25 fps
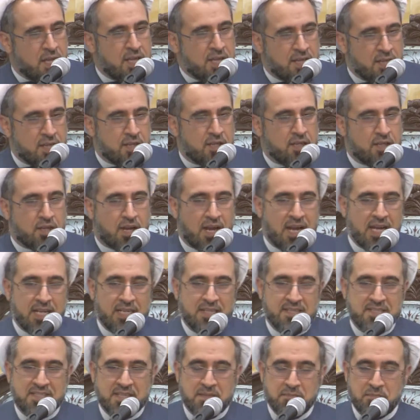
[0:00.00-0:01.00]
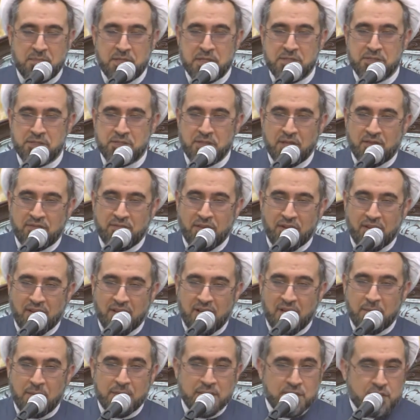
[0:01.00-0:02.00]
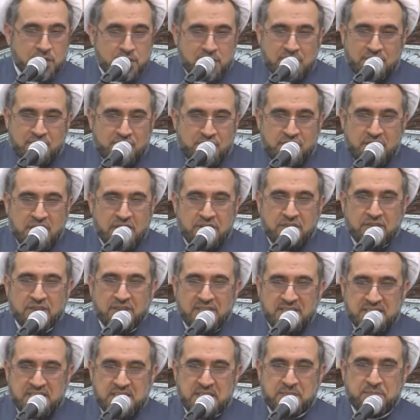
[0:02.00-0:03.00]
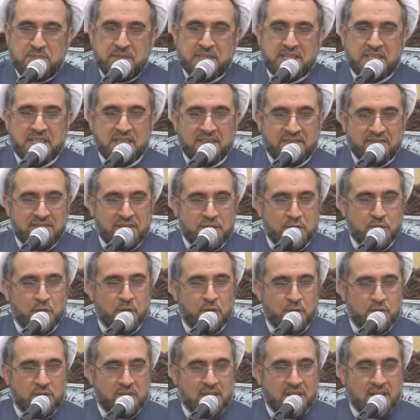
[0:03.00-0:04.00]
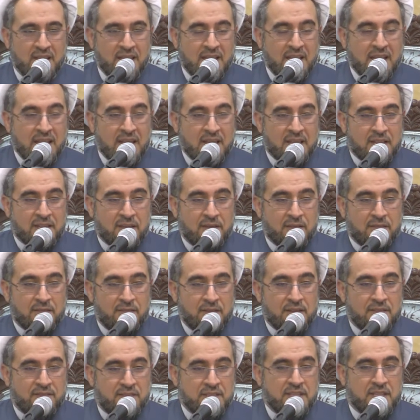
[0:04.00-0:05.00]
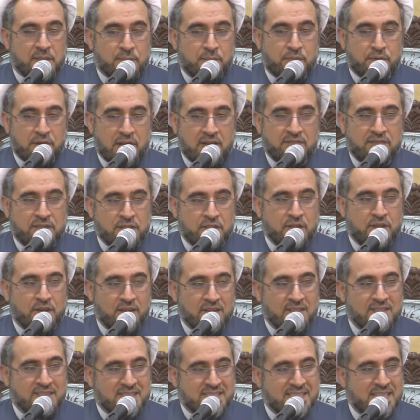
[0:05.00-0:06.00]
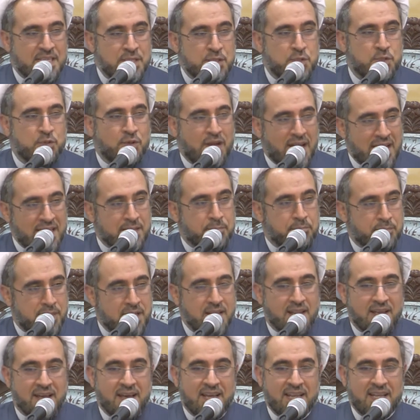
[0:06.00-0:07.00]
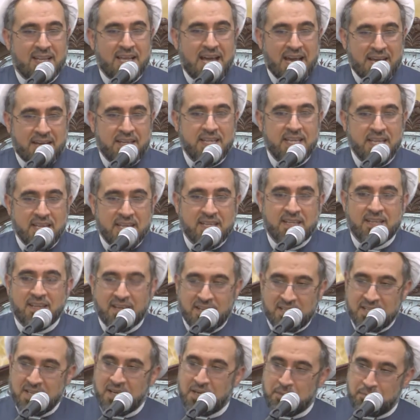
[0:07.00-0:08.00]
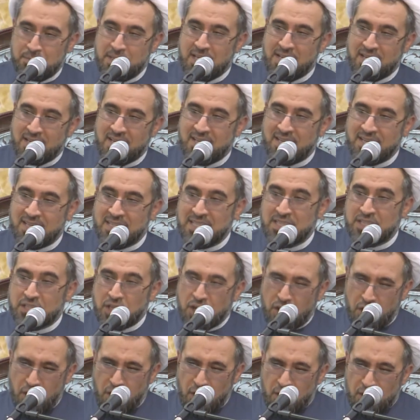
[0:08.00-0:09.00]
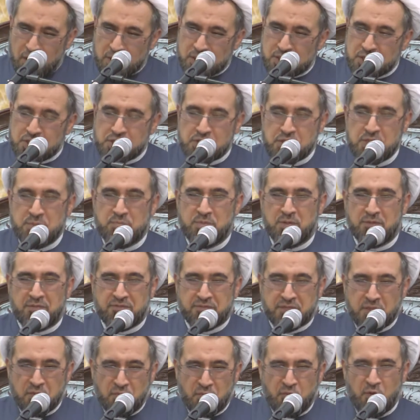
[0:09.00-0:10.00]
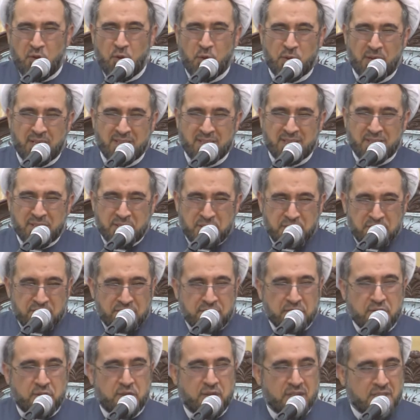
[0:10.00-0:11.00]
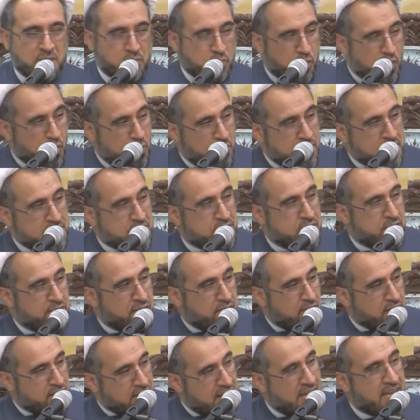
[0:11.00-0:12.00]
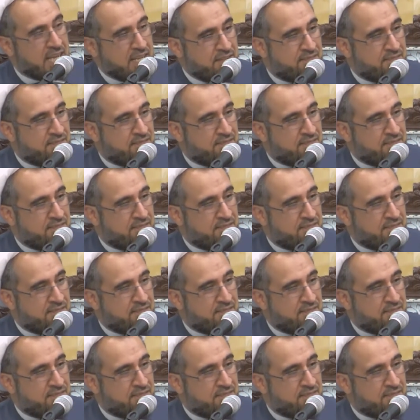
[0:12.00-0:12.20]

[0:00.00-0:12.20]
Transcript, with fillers: kindness and mercy of Allah. But generally speaking, we don't. When the Prophet says to ah, Bilal, Arihna ya Bilal, in the hardship of the war and the difficult moments of life,